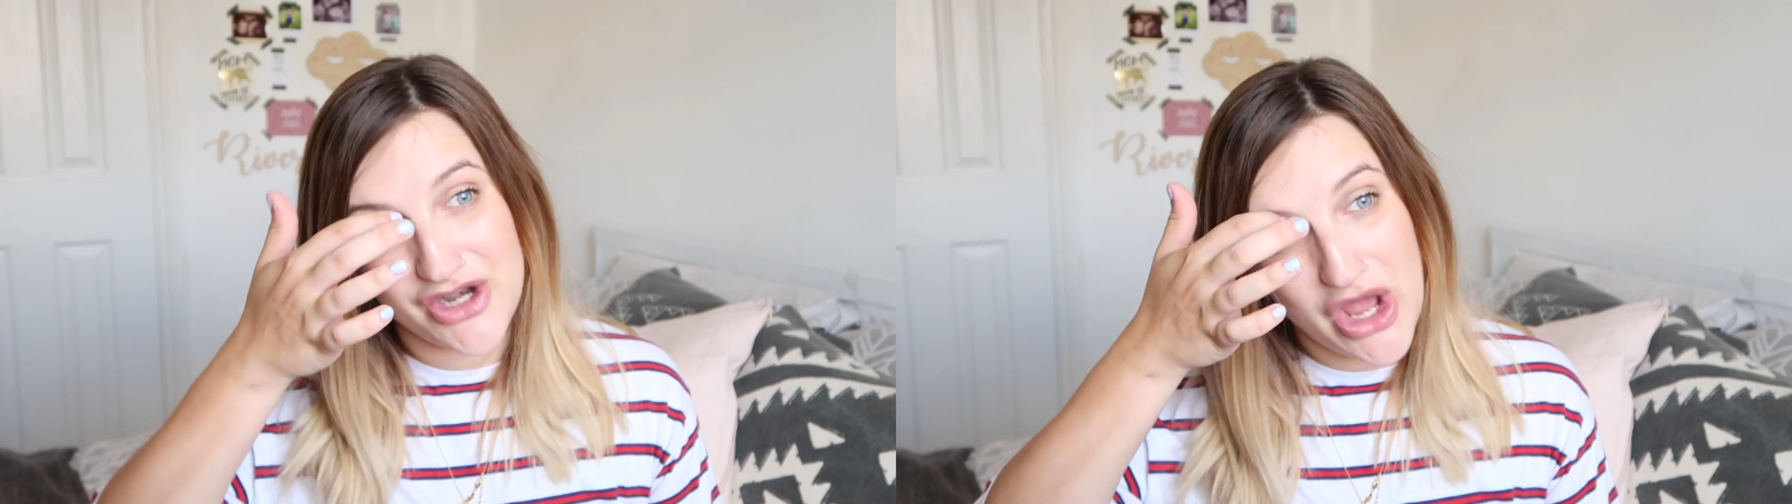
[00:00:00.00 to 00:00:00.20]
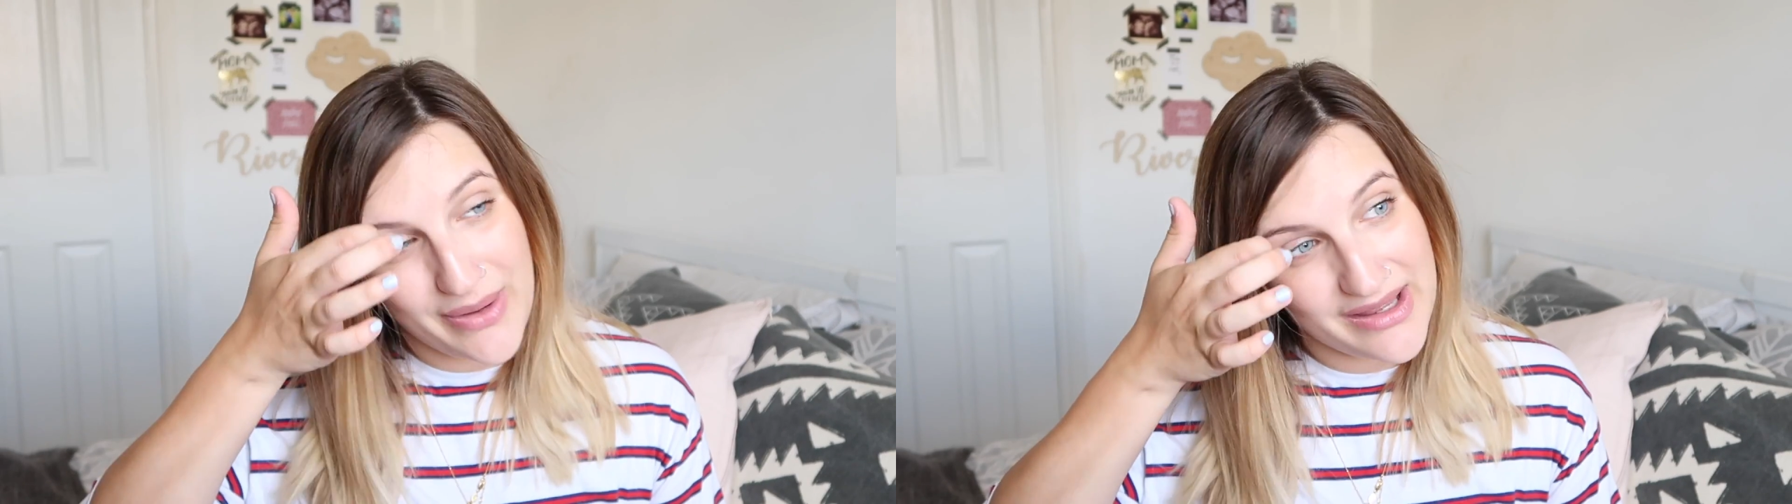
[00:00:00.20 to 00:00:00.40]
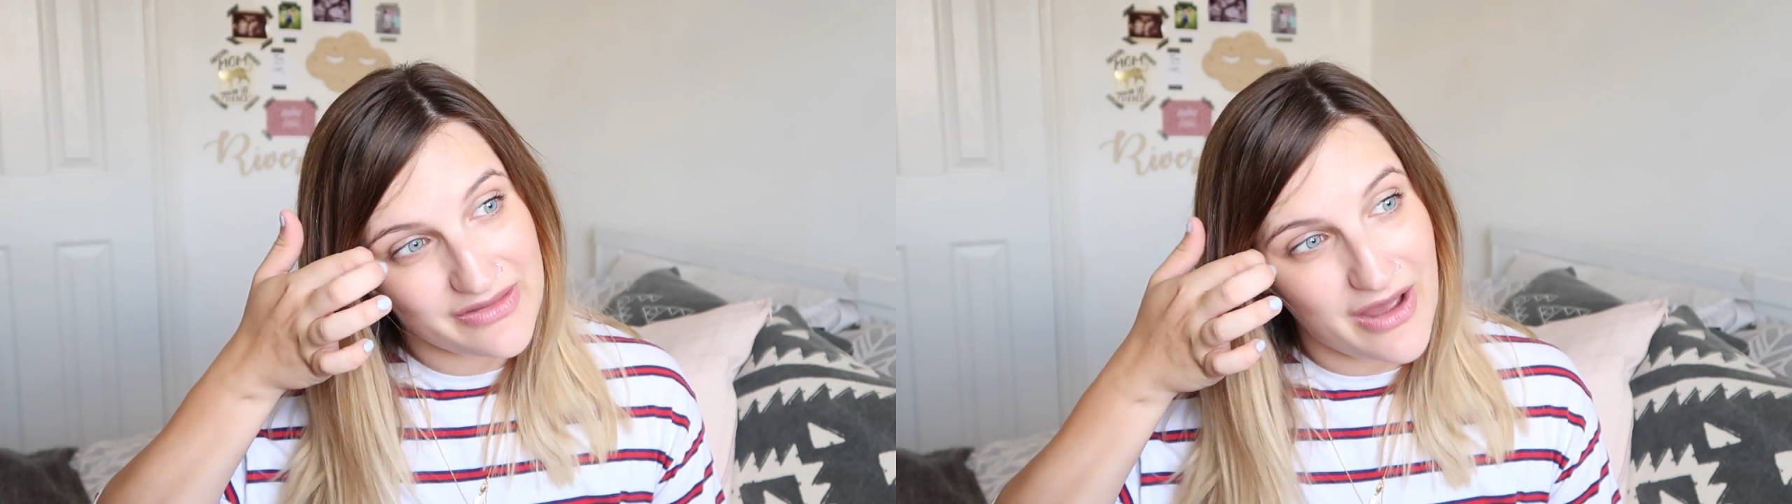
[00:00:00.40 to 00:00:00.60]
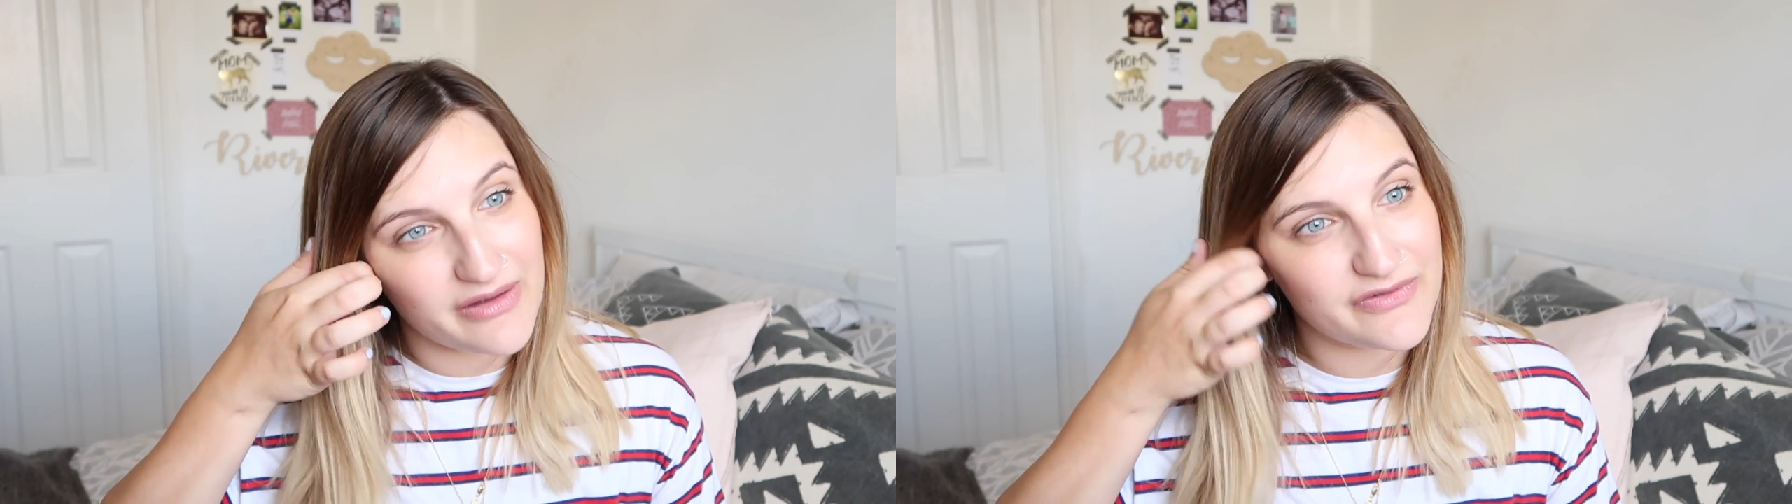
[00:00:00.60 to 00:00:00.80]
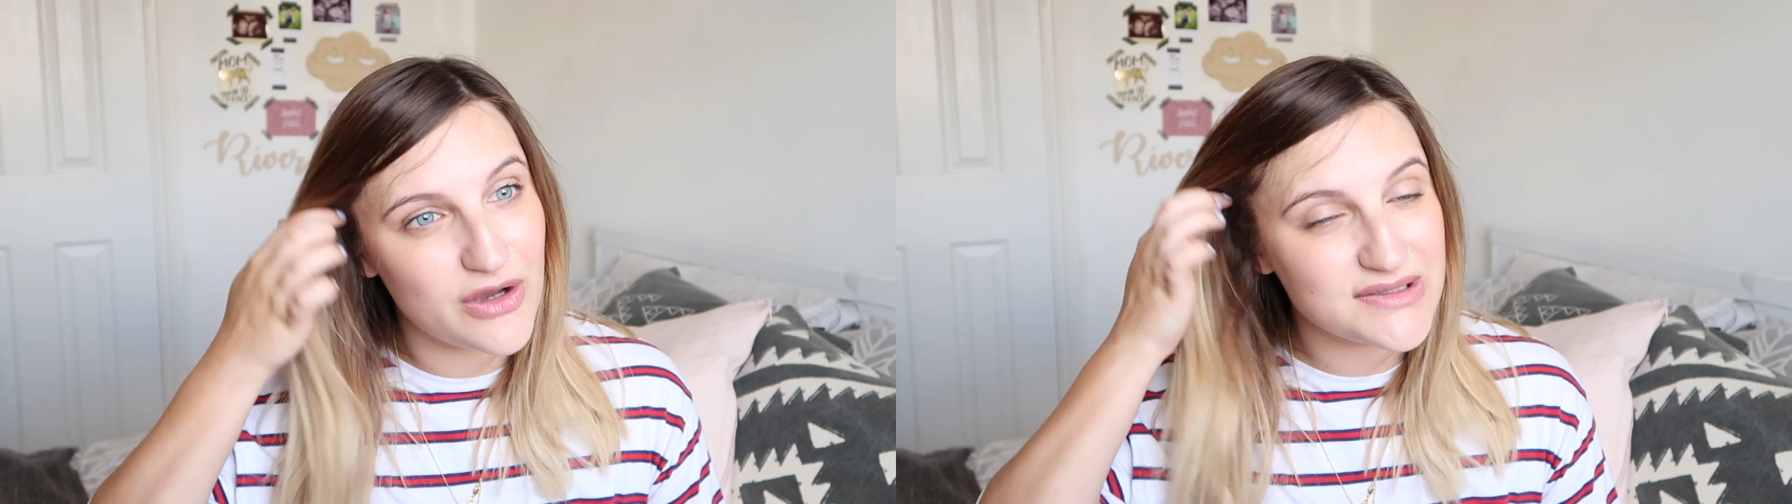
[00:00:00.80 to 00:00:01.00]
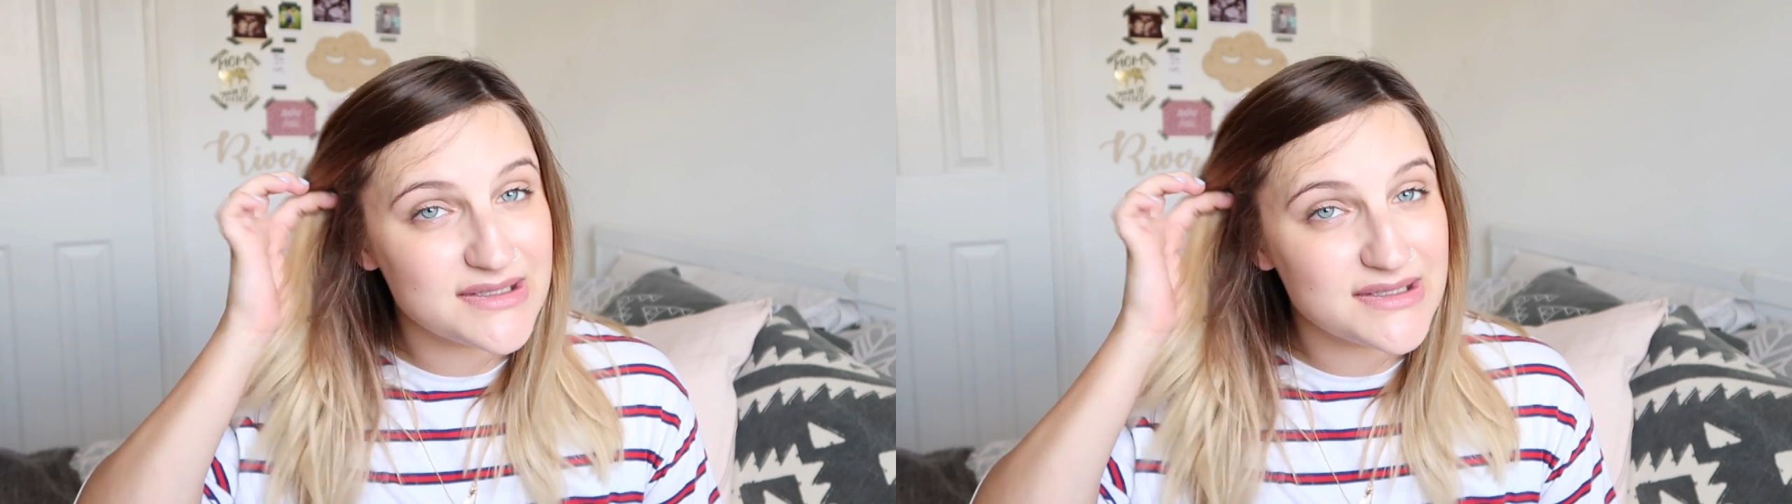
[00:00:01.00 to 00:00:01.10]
knowing that I've got